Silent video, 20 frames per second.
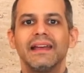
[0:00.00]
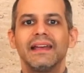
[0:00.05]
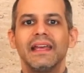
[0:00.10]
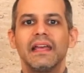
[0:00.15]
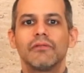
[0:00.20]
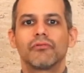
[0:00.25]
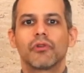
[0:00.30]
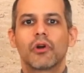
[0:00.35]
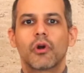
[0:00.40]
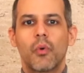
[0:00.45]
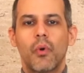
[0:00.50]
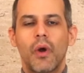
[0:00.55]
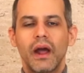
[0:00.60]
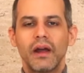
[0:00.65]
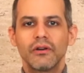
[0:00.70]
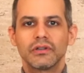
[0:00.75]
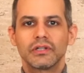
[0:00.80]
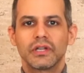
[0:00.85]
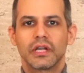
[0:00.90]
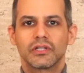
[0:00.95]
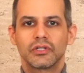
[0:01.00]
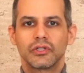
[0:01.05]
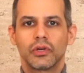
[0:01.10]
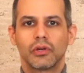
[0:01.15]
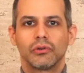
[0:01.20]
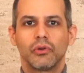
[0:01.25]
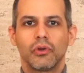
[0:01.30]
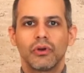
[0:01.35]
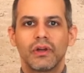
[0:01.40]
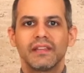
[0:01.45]
it requires us to
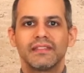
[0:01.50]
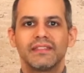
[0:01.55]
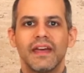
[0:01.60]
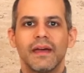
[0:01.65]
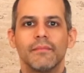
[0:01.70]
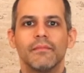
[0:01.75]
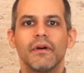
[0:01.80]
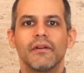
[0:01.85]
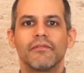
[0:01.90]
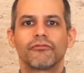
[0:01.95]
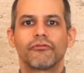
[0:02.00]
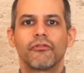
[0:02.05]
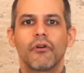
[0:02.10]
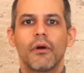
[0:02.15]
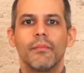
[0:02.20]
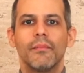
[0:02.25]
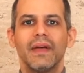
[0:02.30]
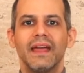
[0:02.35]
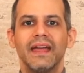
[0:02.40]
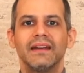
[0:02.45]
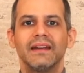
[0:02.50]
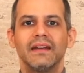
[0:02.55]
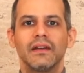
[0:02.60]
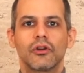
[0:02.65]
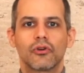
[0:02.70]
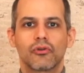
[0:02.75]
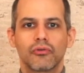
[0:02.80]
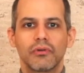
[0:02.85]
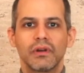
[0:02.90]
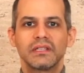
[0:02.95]
look at them from an
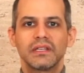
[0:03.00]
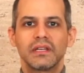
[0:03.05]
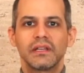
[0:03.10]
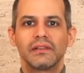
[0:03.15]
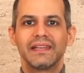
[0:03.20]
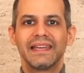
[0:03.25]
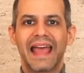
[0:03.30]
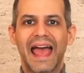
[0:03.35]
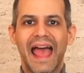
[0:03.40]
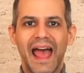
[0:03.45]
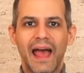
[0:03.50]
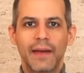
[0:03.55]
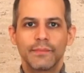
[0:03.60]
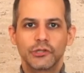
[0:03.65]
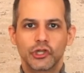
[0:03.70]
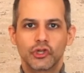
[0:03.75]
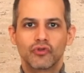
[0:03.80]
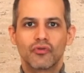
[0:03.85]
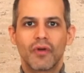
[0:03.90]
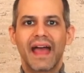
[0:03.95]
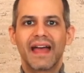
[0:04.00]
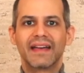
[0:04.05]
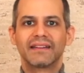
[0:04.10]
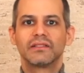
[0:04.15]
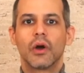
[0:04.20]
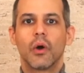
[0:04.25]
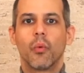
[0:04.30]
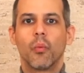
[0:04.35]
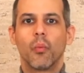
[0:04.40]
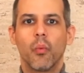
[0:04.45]
increasingly
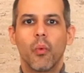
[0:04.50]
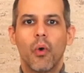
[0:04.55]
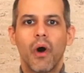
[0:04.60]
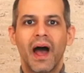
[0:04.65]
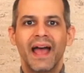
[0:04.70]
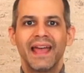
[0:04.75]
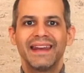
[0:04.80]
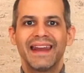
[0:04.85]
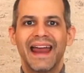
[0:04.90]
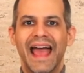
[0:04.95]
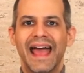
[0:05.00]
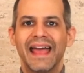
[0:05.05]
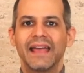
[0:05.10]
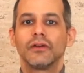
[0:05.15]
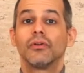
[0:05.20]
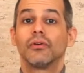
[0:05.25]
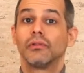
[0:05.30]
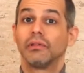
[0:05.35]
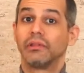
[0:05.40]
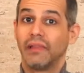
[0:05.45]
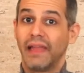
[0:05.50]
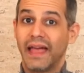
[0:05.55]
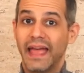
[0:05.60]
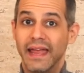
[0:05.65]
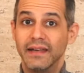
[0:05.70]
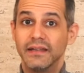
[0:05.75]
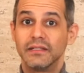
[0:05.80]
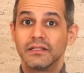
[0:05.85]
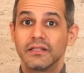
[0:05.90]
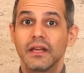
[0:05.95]
abstract, wide angle
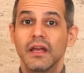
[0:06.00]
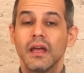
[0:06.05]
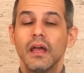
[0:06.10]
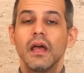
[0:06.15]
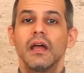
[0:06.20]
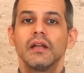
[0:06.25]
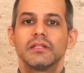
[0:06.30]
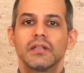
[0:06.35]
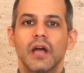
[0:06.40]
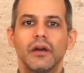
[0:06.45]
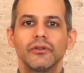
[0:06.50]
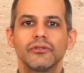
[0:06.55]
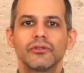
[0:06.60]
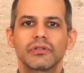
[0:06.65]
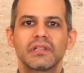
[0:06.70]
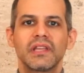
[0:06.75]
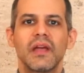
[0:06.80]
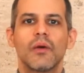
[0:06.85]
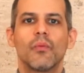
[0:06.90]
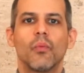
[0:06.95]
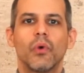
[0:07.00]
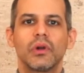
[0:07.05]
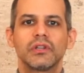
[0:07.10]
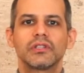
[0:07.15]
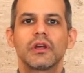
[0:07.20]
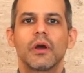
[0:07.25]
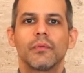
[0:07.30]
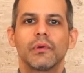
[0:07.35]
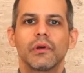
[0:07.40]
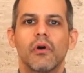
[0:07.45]
lens to understand
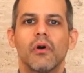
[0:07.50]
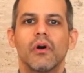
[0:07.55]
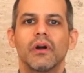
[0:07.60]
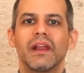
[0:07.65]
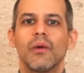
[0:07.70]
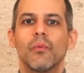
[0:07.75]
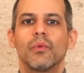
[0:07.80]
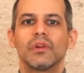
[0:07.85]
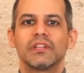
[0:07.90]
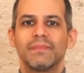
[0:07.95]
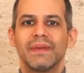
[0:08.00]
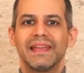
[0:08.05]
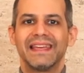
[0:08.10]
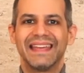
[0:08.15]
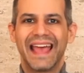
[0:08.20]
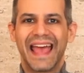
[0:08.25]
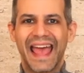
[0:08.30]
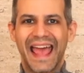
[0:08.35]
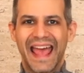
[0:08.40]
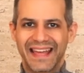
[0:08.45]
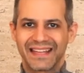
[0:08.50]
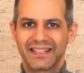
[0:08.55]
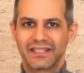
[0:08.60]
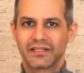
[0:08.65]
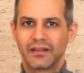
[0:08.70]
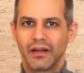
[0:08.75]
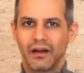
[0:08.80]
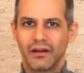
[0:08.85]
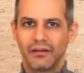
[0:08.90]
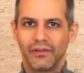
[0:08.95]
what's going on and what's being
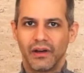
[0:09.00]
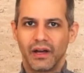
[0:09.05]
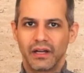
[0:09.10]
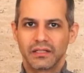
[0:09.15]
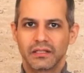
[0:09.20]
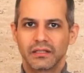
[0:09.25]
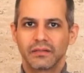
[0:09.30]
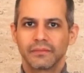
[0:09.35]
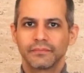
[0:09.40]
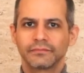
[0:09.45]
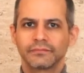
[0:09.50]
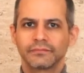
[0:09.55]
asked of us